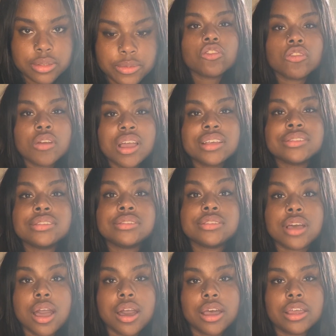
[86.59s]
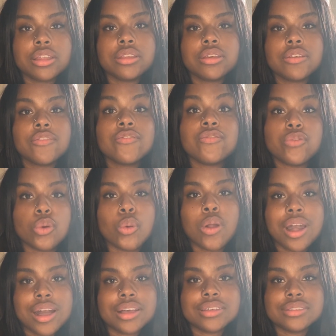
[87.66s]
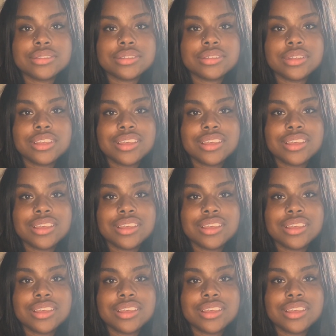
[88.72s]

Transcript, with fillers: Christ died for us.